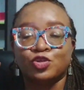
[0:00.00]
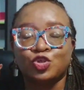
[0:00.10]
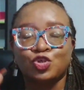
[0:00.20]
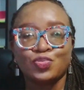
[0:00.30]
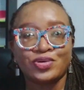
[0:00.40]

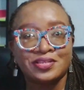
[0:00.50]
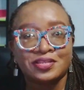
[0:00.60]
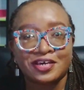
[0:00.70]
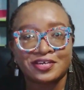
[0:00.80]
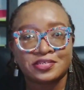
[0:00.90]
doing
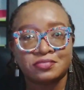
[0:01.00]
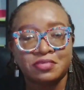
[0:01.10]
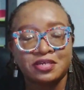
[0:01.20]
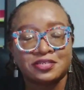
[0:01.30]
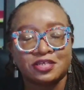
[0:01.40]
this
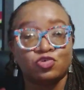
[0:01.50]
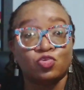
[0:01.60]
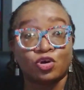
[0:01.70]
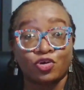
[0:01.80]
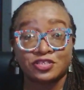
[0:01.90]
means that
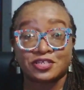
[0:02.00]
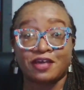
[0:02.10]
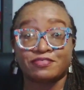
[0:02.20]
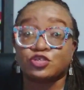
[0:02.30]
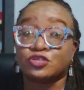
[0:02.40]
you are going to
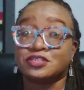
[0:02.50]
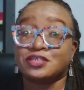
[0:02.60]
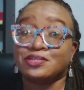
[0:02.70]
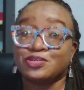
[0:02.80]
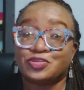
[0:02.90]
have to
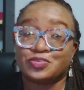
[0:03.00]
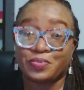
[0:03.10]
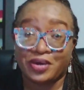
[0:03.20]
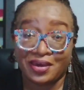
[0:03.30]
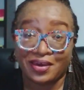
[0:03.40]
continue to
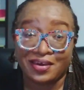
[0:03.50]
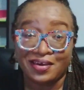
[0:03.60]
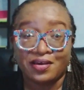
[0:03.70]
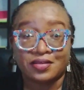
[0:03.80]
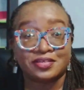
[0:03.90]
pay
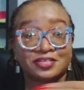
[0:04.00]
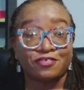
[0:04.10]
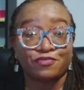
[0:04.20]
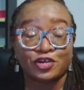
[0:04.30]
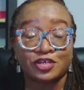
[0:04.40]
the
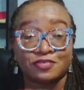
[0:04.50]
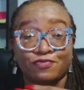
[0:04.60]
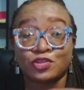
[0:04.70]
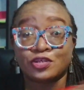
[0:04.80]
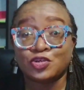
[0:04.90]
difference
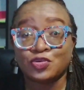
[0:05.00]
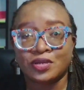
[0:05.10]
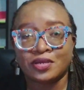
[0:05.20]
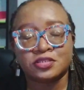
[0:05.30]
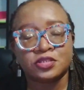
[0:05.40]
for the
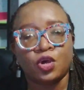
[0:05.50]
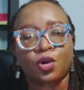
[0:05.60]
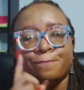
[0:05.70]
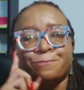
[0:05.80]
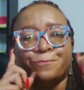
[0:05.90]
units.
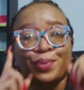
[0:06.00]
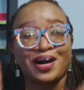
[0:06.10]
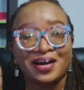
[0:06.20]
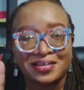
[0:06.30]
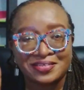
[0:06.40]

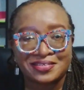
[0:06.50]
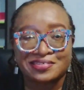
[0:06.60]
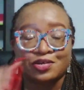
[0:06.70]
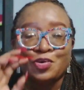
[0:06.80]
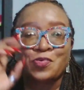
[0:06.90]
But
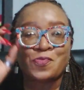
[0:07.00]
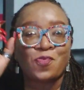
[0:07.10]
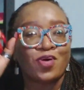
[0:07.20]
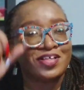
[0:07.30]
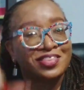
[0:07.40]

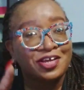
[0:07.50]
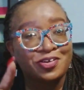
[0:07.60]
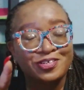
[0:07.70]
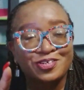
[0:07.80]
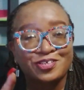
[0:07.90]
what that
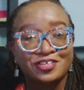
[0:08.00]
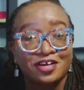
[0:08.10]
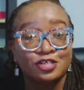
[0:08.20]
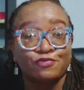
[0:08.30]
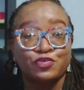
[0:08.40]
also
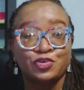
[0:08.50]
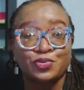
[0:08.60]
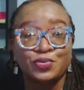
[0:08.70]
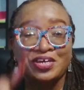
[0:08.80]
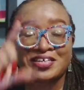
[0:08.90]
does for
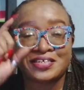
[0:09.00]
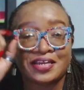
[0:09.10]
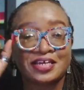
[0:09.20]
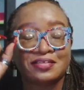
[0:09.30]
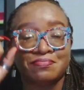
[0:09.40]
you is
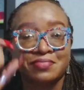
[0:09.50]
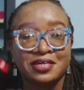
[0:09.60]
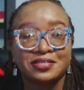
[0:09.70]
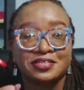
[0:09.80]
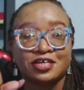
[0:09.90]
that it
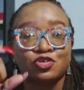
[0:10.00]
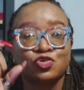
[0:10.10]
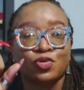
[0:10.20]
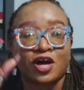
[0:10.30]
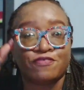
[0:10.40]
means that
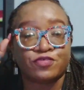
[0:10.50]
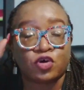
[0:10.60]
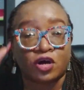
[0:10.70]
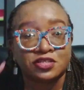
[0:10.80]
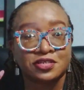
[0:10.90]
you have
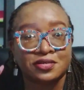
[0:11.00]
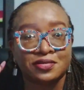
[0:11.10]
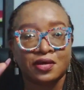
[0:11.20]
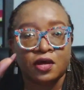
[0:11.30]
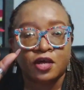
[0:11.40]

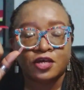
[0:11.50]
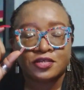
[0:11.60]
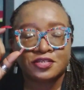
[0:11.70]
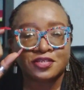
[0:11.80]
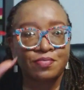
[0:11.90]
gotten
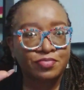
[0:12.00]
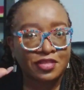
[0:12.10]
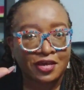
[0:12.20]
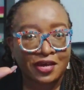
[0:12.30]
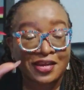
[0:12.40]

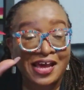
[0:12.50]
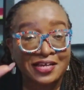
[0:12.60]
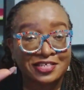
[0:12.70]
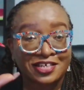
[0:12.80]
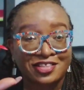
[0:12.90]
something, an
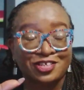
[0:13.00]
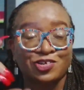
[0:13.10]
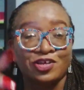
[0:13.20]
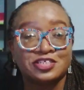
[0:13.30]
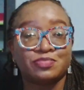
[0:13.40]
asset that's
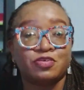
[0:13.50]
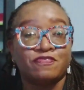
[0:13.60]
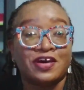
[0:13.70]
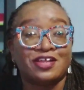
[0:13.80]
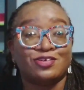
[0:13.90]
going to be
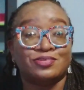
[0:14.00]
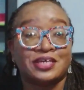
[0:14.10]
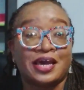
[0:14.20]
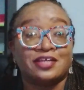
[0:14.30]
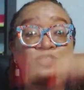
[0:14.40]
valued
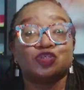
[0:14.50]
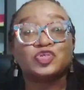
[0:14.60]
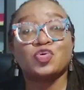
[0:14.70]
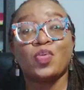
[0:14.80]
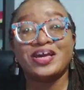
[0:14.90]
at
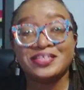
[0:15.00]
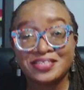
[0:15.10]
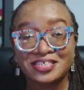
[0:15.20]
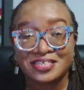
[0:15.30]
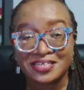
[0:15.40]

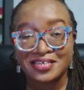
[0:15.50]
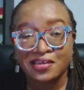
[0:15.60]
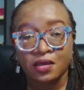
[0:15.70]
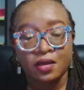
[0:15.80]
20